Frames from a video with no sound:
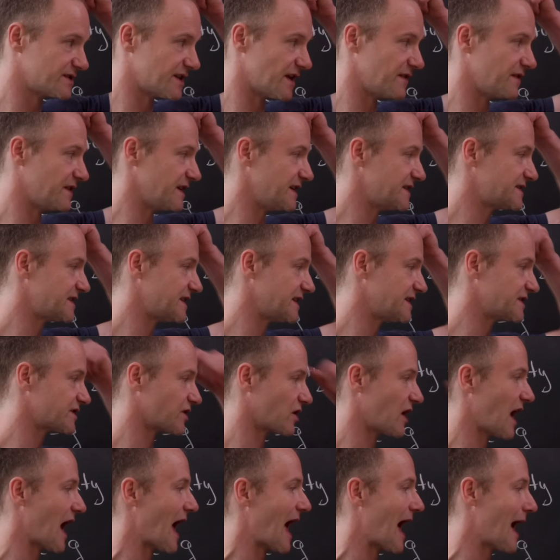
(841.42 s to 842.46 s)
is that these things
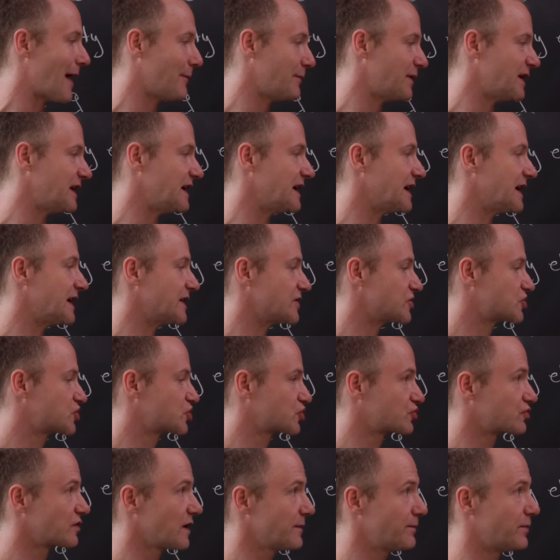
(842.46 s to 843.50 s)
are happening in
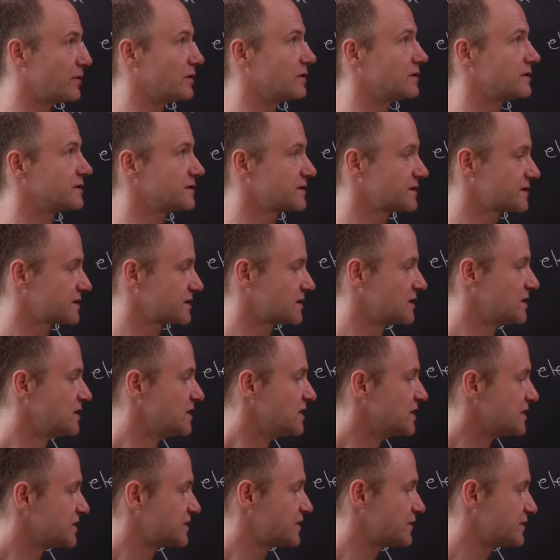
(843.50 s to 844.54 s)
triples.
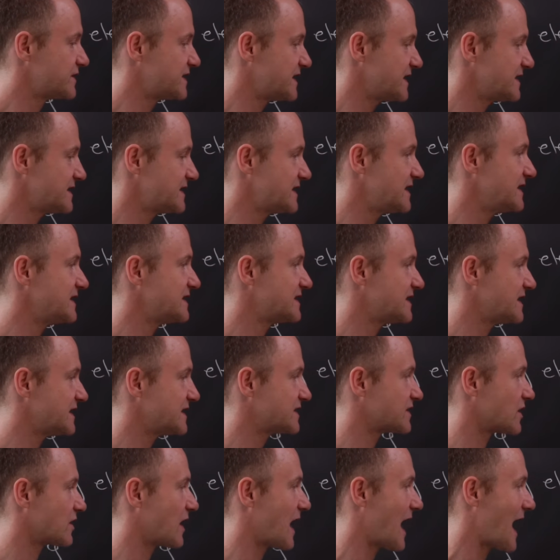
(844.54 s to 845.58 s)
So since these
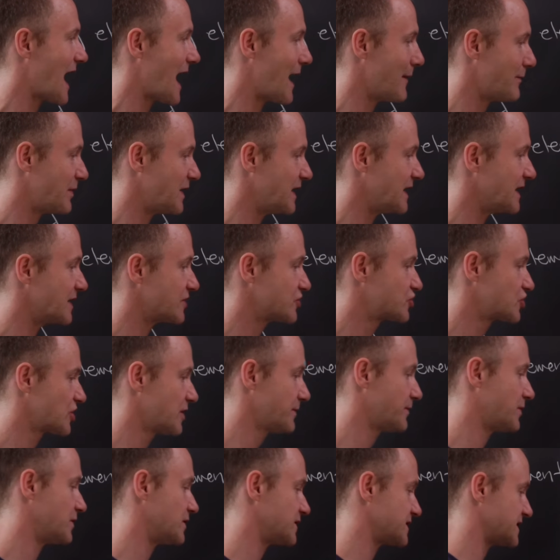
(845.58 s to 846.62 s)
things are happening in
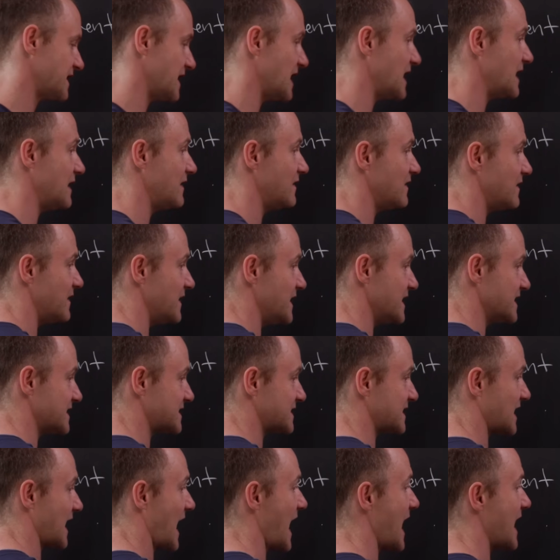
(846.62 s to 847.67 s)
triples, in
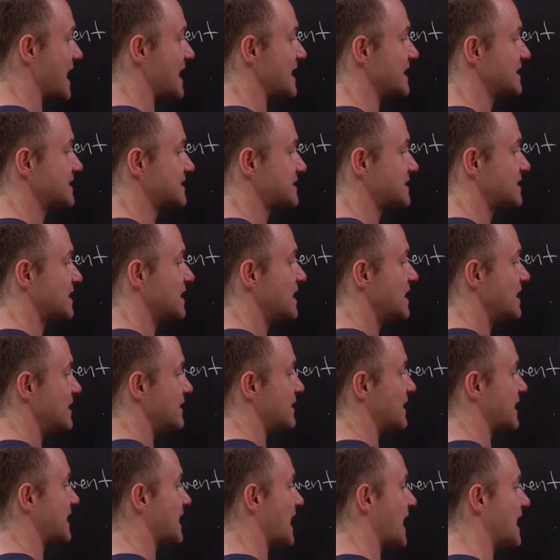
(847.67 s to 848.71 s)
this case,
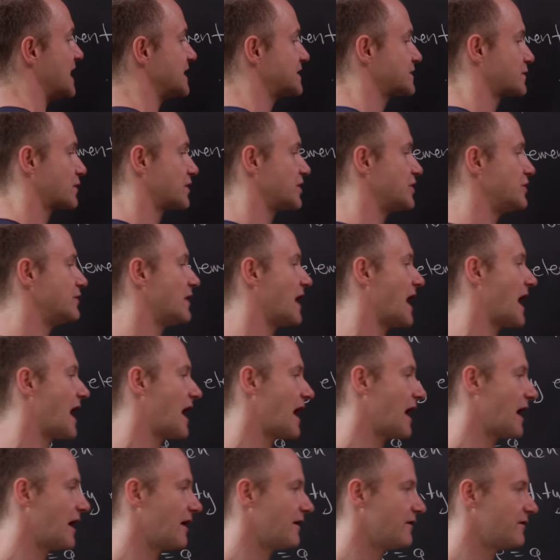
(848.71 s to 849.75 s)
the case where you
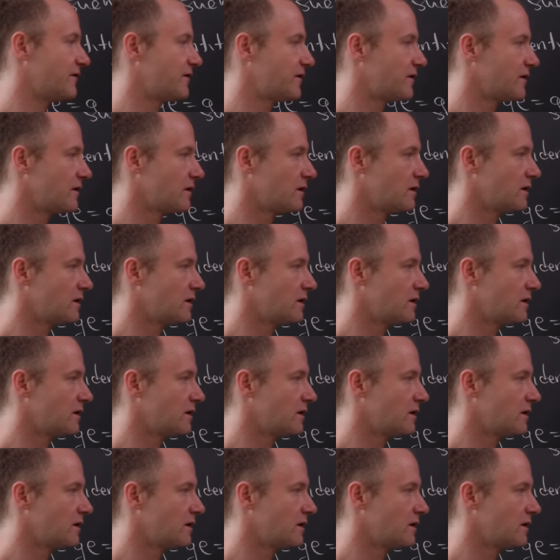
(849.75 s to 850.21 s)
have,